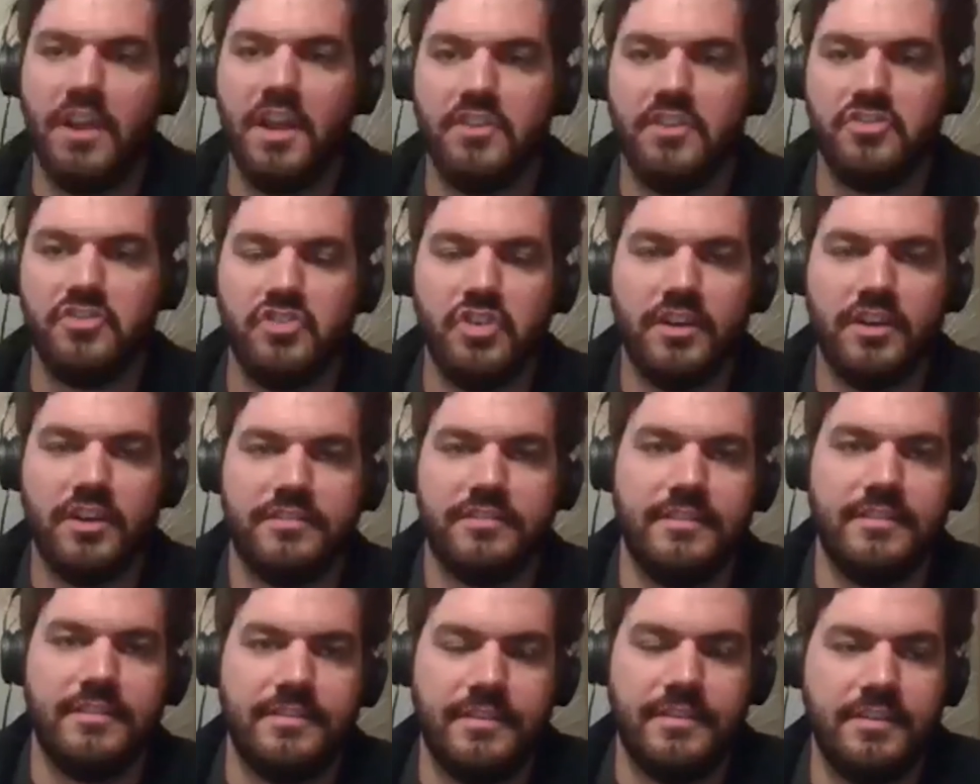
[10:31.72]
a
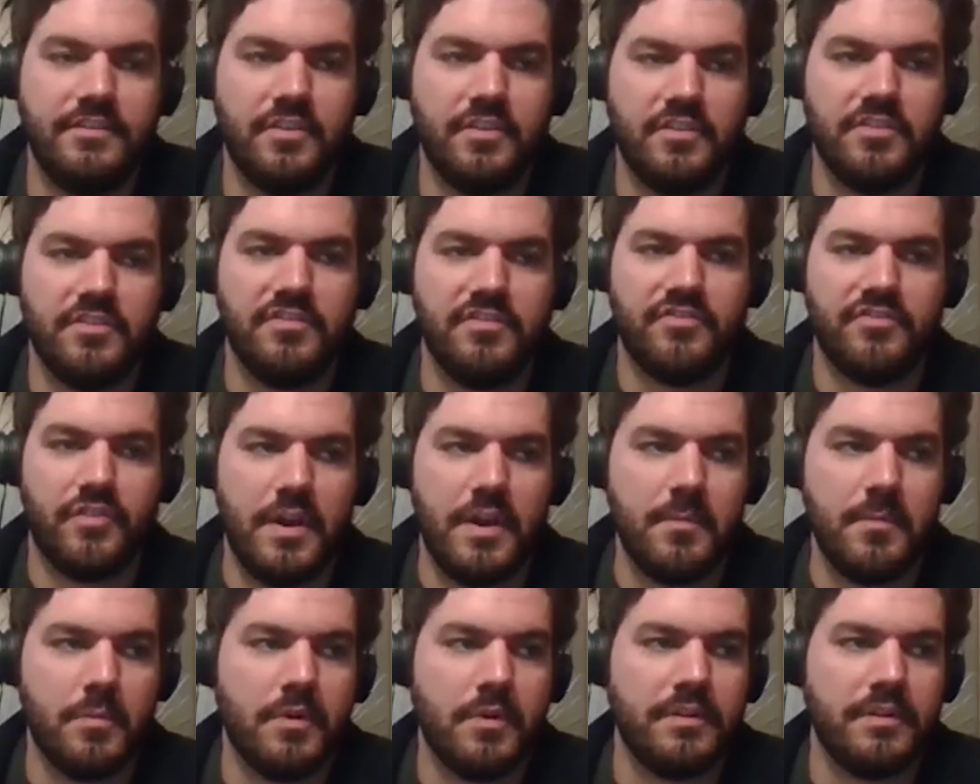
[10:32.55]
justice-centered
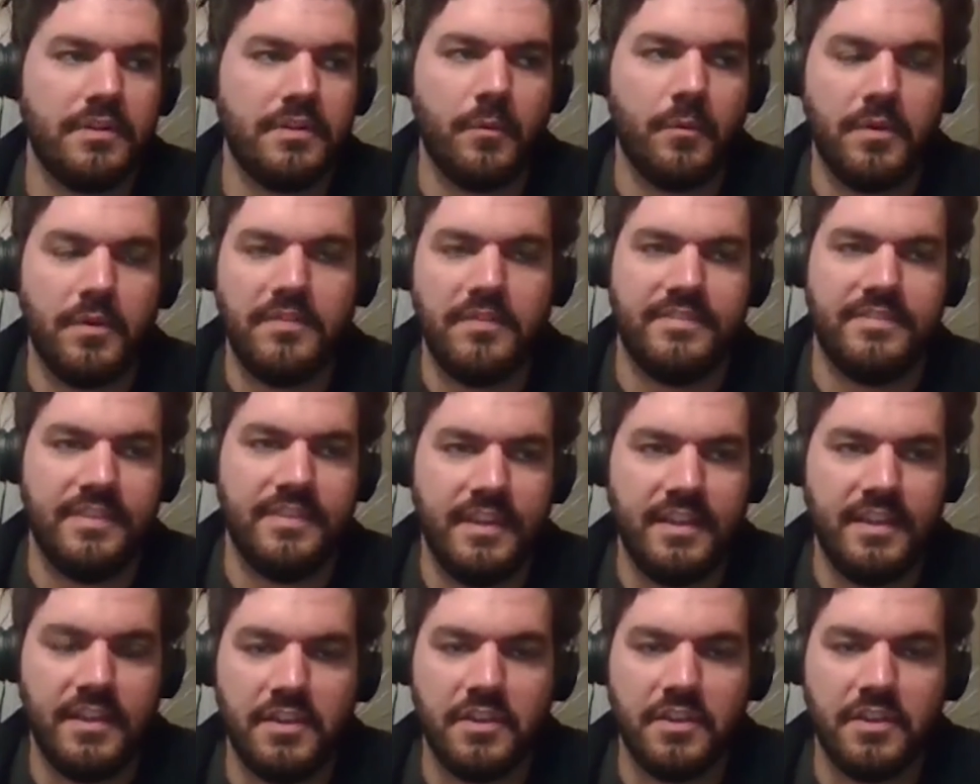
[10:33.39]
framework that we've
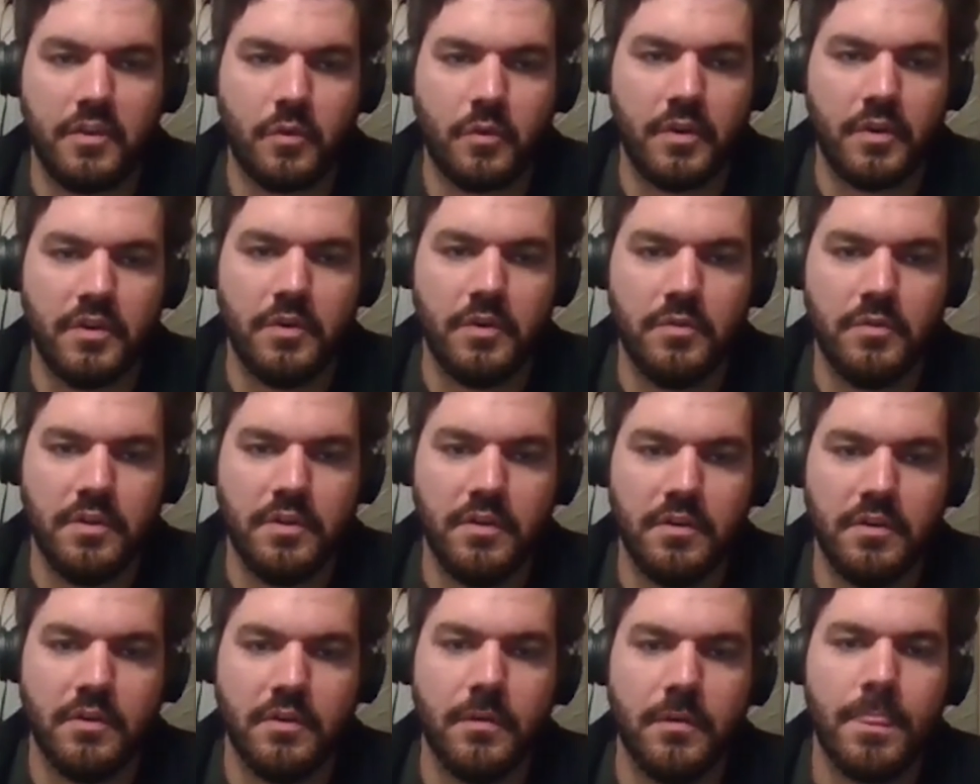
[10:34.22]
seen in the Green New
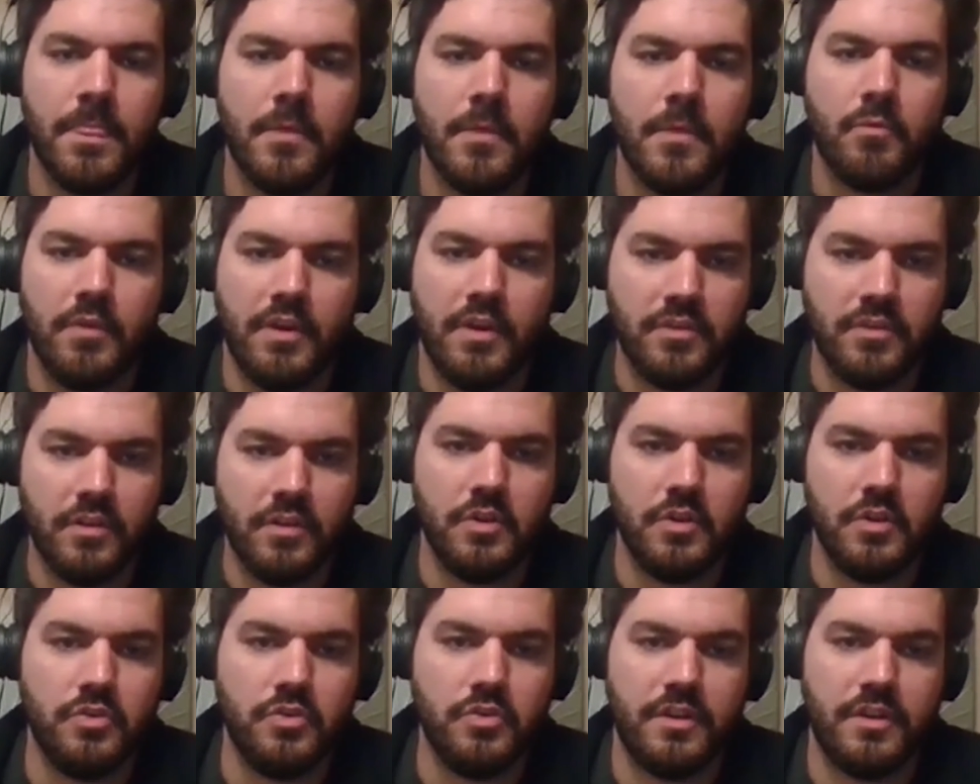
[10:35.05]
Deal
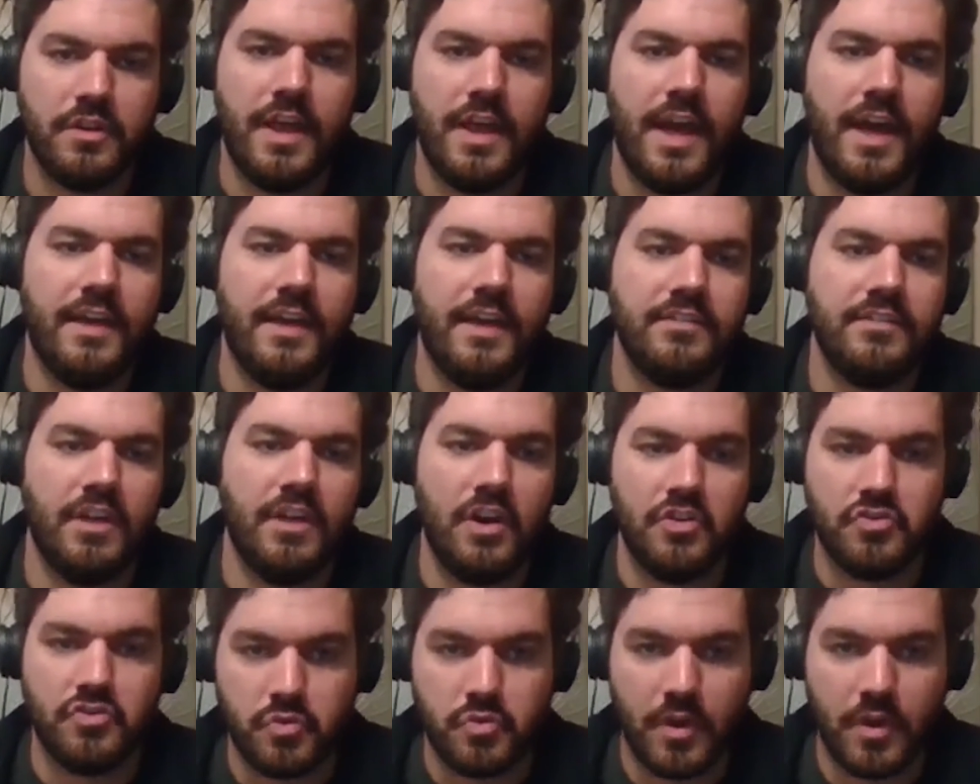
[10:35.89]
resolution has
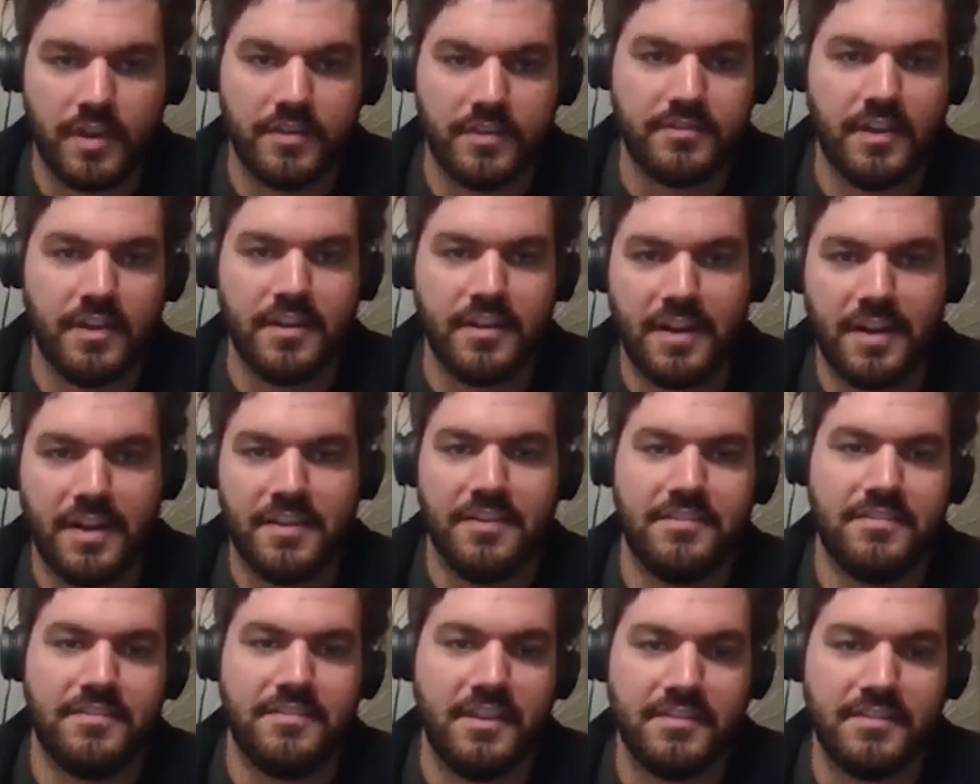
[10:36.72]
addressed a lot of
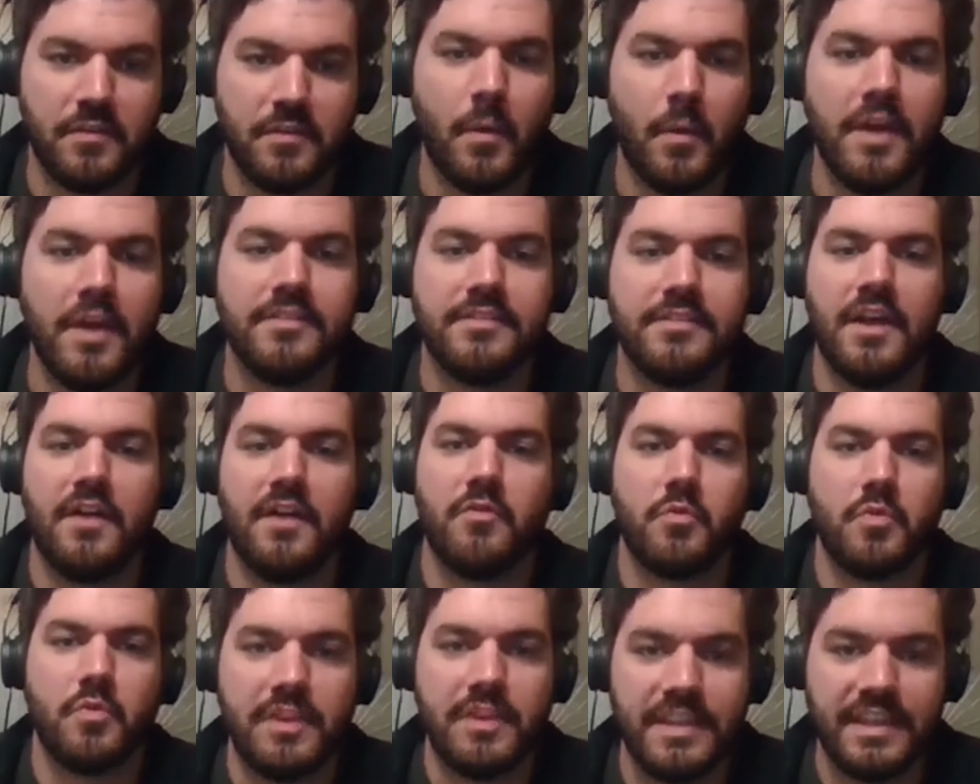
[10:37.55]
these things in ways that
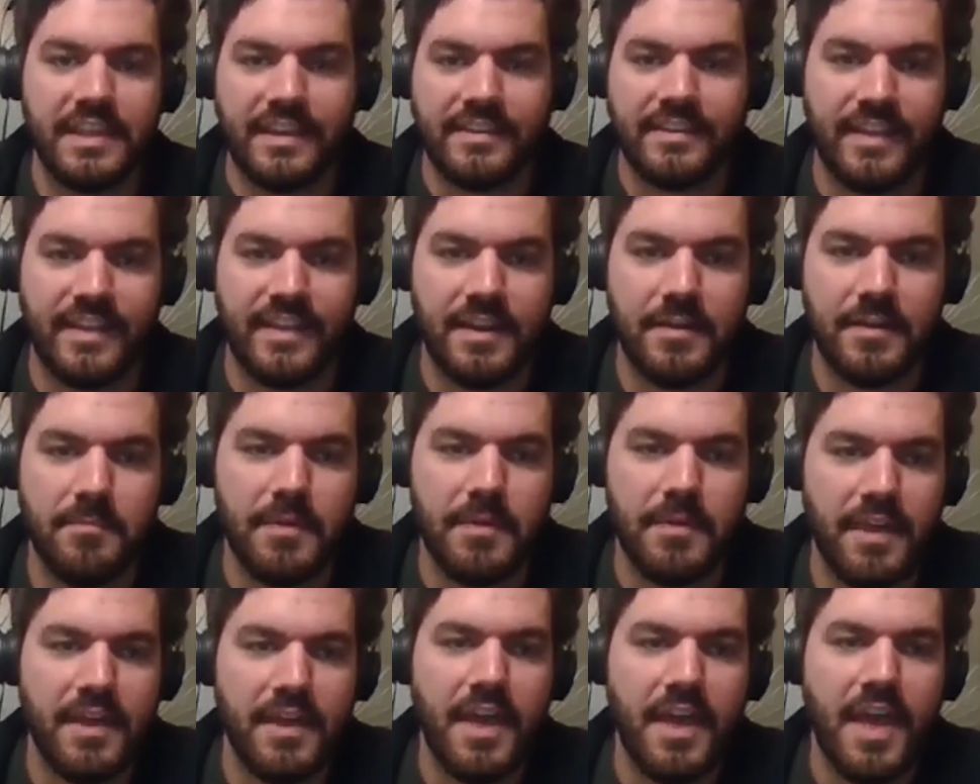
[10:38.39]
have really excited
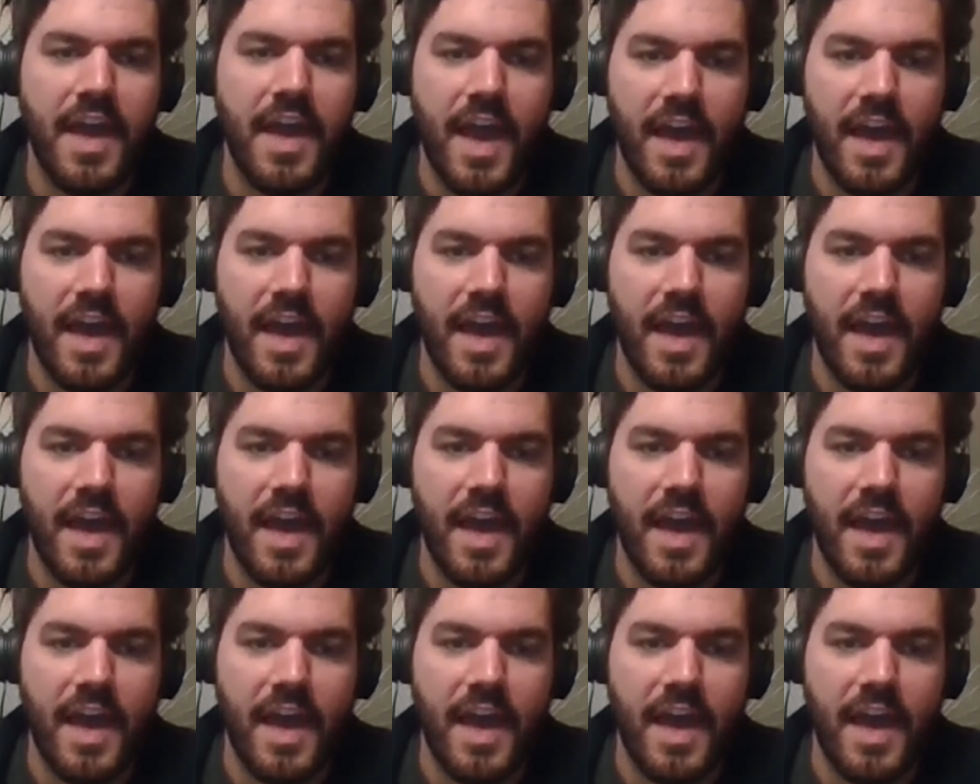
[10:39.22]
me.